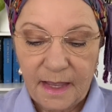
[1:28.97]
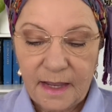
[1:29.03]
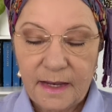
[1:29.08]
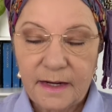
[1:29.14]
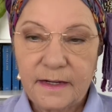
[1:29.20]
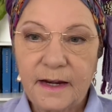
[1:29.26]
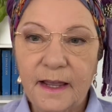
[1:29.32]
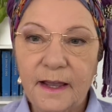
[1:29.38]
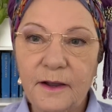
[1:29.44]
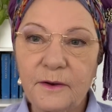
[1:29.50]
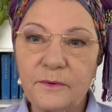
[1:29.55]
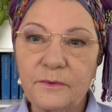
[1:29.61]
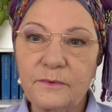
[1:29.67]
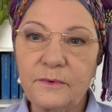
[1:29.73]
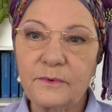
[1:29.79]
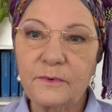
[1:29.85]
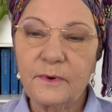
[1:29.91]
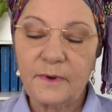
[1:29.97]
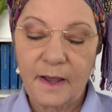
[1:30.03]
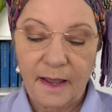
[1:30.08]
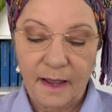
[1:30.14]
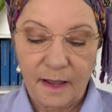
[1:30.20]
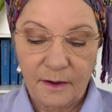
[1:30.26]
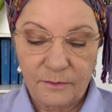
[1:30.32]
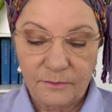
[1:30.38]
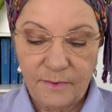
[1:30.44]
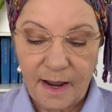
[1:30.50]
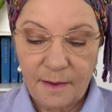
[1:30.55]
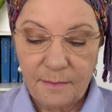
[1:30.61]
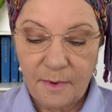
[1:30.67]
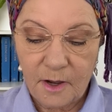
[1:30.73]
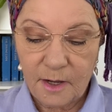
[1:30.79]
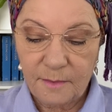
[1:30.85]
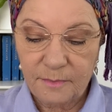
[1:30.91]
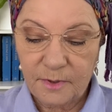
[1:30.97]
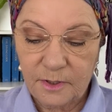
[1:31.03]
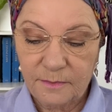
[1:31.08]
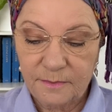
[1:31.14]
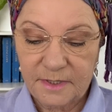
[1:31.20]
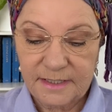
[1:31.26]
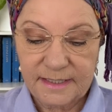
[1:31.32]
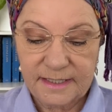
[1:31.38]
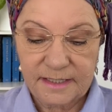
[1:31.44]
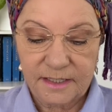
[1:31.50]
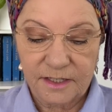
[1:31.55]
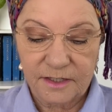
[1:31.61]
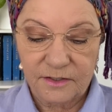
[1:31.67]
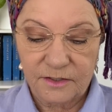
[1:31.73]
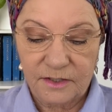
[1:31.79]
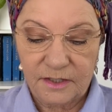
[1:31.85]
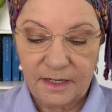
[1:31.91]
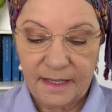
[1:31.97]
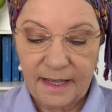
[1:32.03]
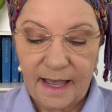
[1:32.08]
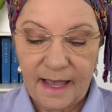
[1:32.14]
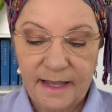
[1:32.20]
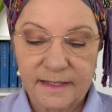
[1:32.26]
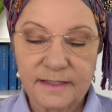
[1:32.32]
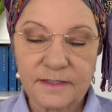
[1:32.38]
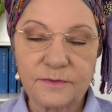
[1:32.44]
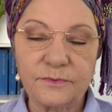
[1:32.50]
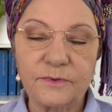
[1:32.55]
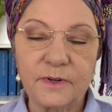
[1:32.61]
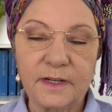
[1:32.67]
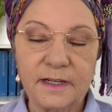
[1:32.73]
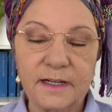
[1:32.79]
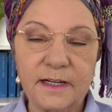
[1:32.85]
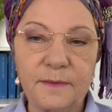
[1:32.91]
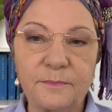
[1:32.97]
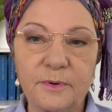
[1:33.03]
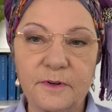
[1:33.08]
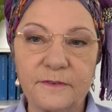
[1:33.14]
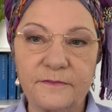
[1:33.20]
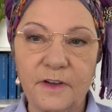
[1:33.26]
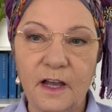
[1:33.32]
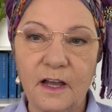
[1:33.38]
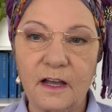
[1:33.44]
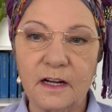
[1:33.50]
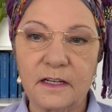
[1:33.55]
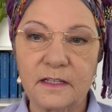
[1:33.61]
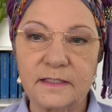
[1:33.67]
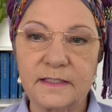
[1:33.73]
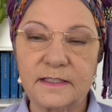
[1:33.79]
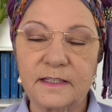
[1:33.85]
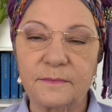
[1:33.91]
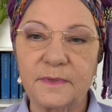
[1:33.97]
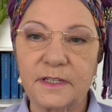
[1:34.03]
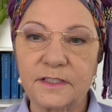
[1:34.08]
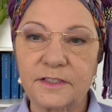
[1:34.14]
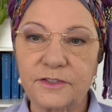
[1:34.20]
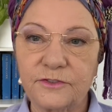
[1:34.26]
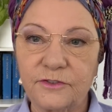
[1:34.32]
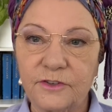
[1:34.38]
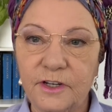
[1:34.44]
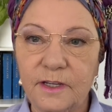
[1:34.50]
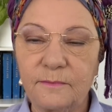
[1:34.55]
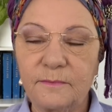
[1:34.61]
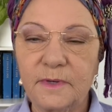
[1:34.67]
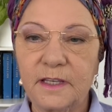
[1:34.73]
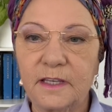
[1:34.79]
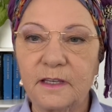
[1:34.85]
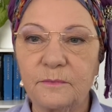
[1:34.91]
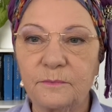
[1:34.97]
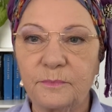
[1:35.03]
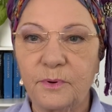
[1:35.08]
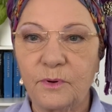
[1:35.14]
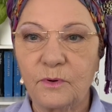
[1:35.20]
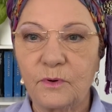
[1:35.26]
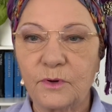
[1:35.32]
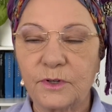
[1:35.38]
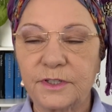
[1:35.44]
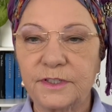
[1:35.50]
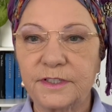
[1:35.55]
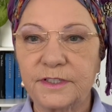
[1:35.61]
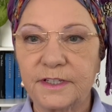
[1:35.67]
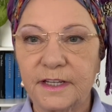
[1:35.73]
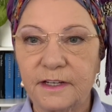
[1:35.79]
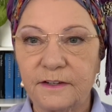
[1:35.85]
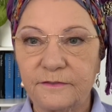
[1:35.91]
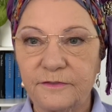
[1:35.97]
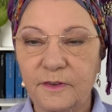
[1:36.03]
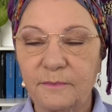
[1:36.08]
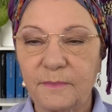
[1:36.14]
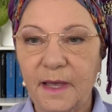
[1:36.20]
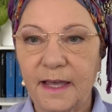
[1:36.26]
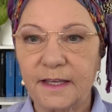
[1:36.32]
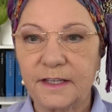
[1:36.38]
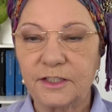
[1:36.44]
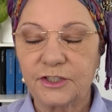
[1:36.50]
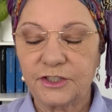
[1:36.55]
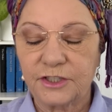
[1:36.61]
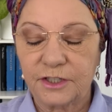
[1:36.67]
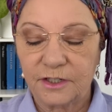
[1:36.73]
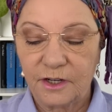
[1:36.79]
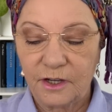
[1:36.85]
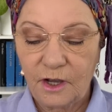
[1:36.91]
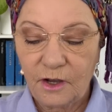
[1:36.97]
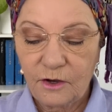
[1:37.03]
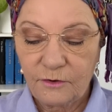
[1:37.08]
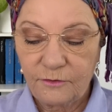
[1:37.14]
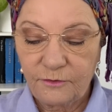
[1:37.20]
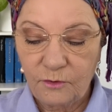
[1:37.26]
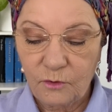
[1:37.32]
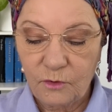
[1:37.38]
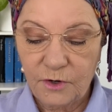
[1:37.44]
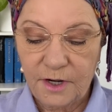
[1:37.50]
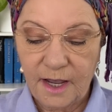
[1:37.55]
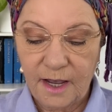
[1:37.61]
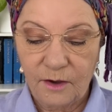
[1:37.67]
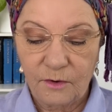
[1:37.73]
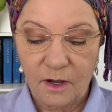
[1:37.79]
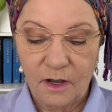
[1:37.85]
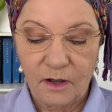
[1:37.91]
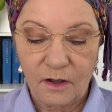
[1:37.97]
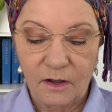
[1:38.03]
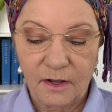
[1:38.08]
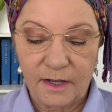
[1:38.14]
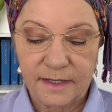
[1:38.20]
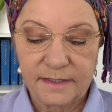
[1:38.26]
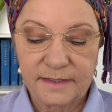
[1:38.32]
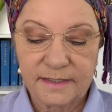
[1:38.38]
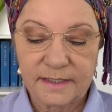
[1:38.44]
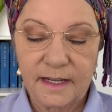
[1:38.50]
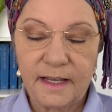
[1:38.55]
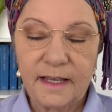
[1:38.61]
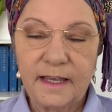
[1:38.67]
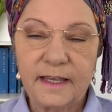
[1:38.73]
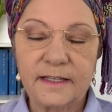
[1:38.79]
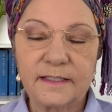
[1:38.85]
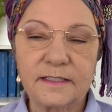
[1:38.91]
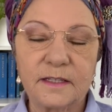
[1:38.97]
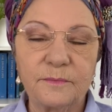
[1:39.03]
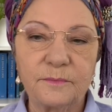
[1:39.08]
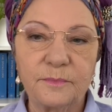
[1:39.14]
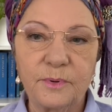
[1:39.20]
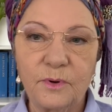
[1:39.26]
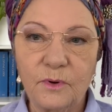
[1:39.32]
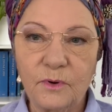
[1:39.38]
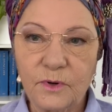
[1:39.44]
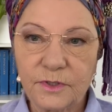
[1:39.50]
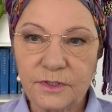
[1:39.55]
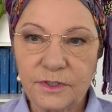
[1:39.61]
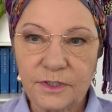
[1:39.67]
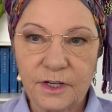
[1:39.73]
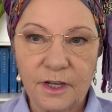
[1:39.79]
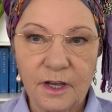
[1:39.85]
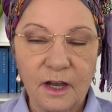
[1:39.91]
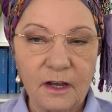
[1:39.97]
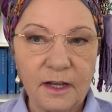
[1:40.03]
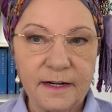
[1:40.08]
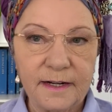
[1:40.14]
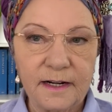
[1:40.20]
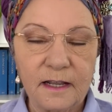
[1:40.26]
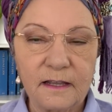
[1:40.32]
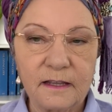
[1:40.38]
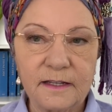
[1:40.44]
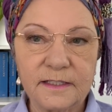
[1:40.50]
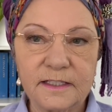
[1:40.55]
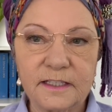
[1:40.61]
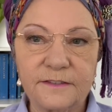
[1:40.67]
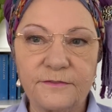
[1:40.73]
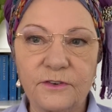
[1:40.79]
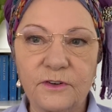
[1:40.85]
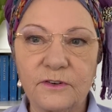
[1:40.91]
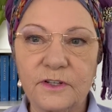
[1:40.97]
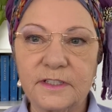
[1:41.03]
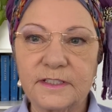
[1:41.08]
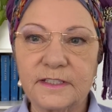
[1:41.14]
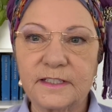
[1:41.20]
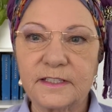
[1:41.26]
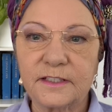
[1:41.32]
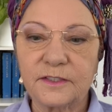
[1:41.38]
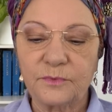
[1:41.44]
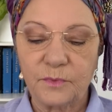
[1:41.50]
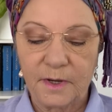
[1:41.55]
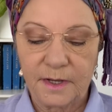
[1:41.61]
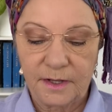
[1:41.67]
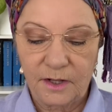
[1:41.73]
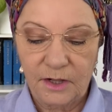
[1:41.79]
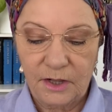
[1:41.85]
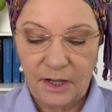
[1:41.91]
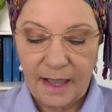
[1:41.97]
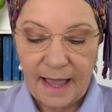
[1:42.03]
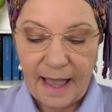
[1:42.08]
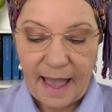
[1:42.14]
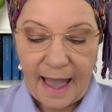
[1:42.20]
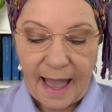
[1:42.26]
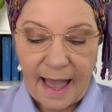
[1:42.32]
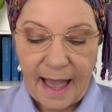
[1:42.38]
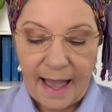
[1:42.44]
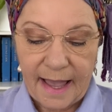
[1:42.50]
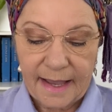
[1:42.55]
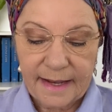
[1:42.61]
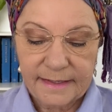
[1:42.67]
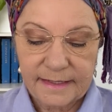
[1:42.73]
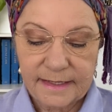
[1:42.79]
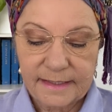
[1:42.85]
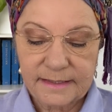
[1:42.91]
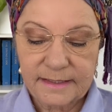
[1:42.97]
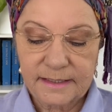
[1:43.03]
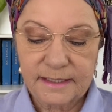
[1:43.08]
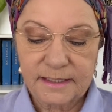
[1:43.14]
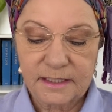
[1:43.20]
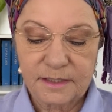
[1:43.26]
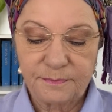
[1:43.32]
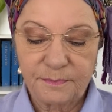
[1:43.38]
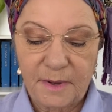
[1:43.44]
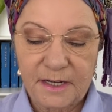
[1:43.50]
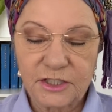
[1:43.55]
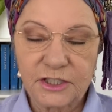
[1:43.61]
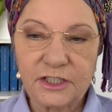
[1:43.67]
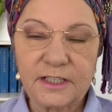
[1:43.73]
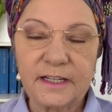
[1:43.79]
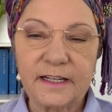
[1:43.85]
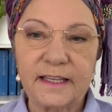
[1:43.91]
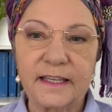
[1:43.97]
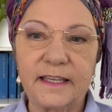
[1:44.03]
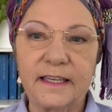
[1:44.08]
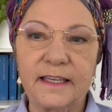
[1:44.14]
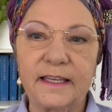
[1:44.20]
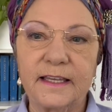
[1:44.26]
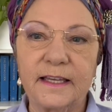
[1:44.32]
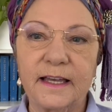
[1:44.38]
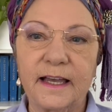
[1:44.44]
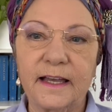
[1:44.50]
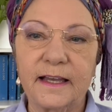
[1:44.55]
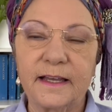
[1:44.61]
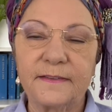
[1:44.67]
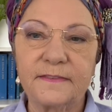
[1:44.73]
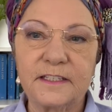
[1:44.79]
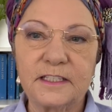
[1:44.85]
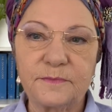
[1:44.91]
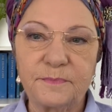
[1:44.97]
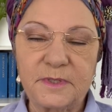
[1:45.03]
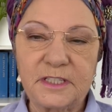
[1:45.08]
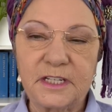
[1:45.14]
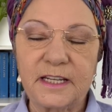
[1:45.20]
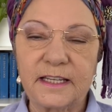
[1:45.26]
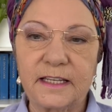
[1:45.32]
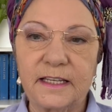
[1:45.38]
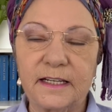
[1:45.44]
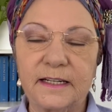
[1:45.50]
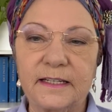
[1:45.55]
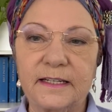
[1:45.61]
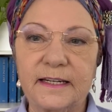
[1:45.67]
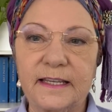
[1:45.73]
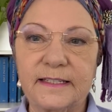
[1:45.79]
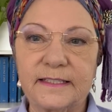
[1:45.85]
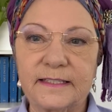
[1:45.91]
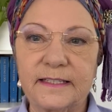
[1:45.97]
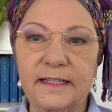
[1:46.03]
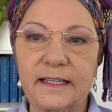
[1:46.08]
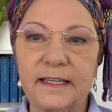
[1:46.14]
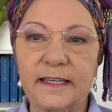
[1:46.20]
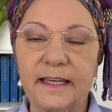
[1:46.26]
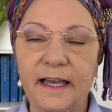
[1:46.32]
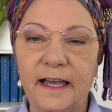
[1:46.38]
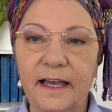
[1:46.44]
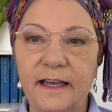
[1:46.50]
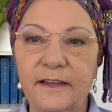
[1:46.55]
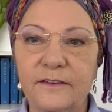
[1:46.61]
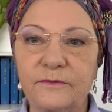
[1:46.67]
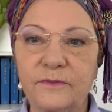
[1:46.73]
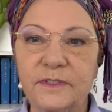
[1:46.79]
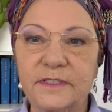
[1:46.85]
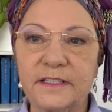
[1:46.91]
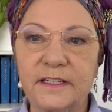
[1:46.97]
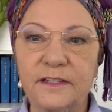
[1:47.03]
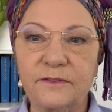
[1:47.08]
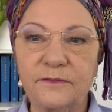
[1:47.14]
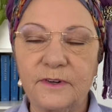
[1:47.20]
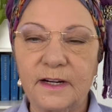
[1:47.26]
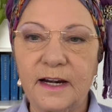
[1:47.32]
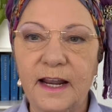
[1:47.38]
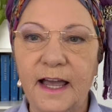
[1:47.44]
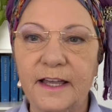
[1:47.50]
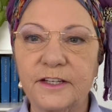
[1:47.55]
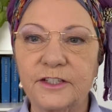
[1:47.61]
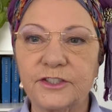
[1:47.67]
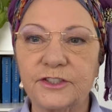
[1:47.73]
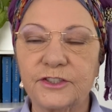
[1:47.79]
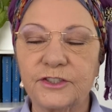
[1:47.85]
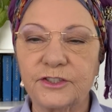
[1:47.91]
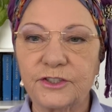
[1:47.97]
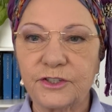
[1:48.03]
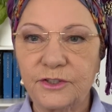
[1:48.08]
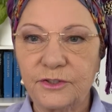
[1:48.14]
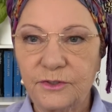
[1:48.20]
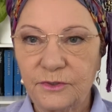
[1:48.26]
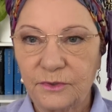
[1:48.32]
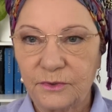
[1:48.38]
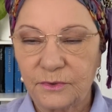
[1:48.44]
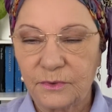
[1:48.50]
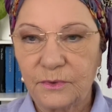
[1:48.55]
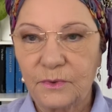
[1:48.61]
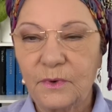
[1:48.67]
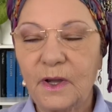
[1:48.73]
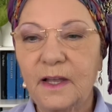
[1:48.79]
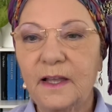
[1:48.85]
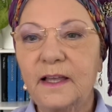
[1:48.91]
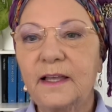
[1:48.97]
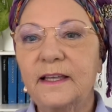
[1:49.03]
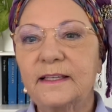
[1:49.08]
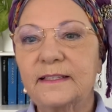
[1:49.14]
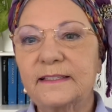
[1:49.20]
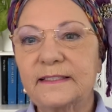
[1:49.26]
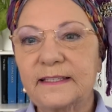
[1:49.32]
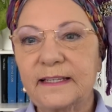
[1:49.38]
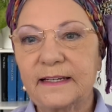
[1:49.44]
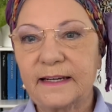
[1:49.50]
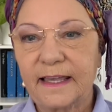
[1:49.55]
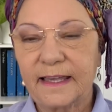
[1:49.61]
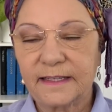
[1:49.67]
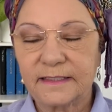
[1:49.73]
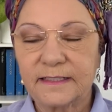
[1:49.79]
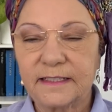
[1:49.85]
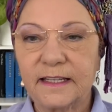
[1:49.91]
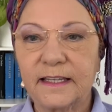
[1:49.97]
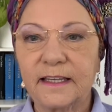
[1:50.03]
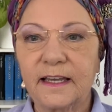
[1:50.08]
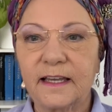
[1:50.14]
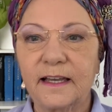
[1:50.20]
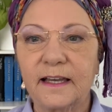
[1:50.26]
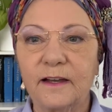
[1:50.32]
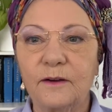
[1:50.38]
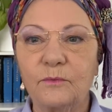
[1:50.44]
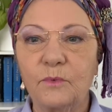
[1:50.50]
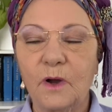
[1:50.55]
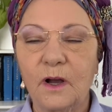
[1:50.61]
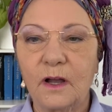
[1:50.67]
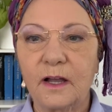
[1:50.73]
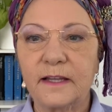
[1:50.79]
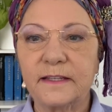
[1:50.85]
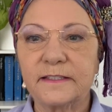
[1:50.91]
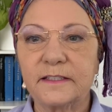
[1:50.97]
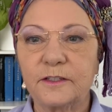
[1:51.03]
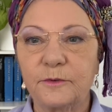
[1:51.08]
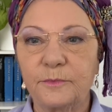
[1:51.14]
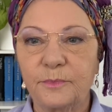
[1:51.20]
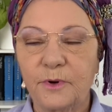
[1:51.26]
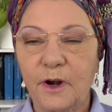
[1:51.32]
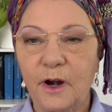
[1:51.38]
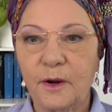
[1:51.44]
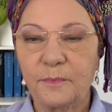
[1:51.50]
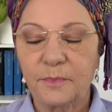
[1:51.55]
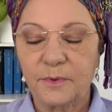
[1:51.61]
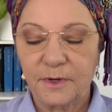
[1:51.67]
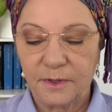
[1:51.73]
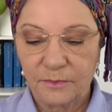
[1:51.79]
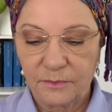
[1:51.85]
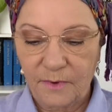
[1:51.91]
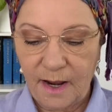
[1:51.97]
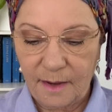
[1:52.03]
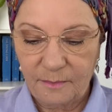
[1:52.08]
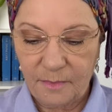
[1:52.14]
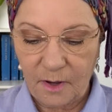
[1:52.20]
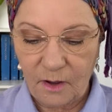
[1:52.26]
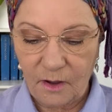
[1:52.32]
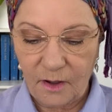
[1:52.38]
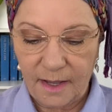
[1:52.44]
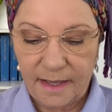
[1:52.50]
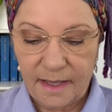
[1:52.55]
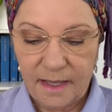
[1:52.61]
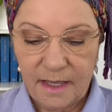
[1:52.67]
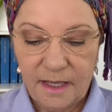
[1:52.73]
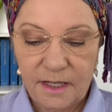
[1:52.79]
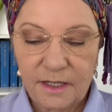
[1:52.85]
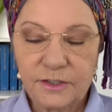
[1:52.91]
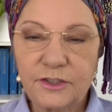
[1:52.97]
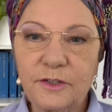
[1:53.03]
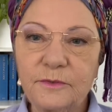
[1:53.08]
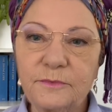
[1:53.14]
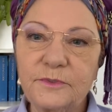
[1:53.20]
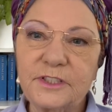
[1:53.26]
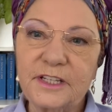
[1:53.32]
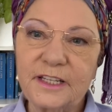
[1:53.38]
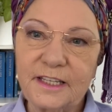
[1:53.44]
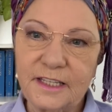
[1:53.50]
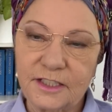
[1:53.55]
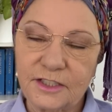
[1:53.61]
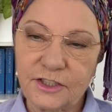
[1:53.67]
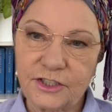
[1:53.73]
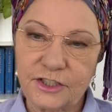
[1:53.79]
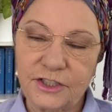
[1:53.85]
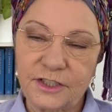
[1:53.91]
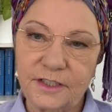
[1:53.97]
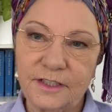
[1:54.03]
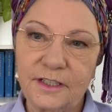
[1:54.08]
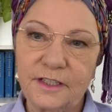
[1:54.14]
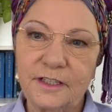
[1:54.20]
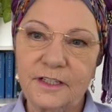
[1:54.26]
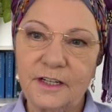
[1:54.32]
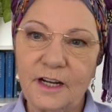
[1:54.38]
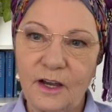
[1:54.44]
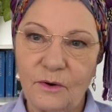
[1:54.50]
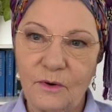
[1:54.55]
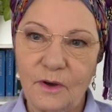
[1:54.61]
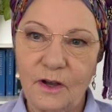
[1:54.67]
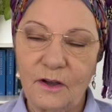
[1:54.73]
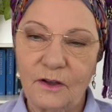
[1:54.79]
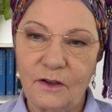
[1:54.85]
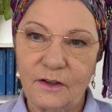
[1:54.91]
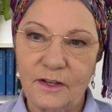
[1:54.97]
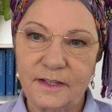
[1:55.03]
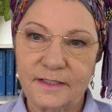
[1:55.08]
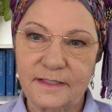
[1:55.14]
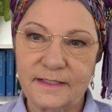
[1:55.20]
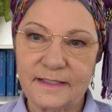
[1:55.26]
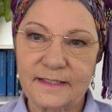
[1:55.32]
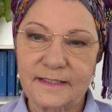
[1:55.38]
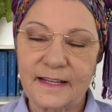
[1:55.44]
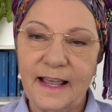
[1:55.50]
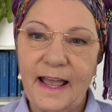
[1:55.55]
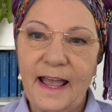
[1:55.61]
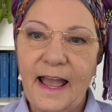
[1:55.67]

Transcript: Now, Rabbi Blumenstiel has really provided some extremely important information for Noahides. It's important guidelines for us as well, and it's especially, this particular lesson he gave was in relation to selecting a wise and appropriate rabbi to teach Noahides.